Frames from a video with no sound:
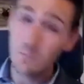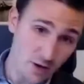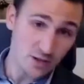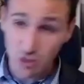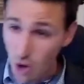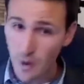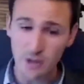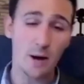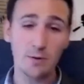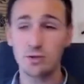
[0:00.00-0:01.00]
There's so
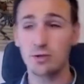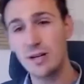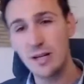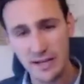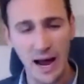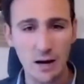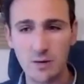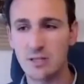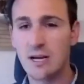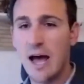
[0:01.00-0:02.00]
much opportunity in
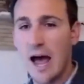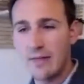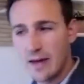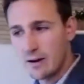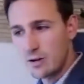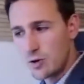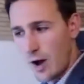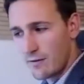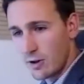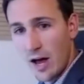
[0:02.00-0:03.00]
cannabis. And then you
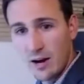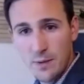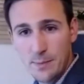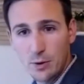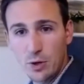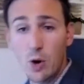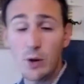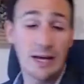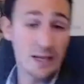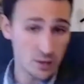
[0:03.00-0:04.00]
have a lot of people
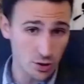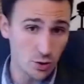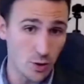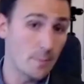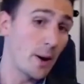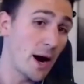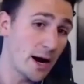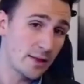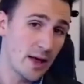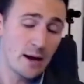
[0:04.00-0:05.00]
going into and
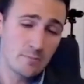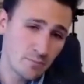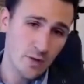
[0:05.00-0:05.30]
buying that.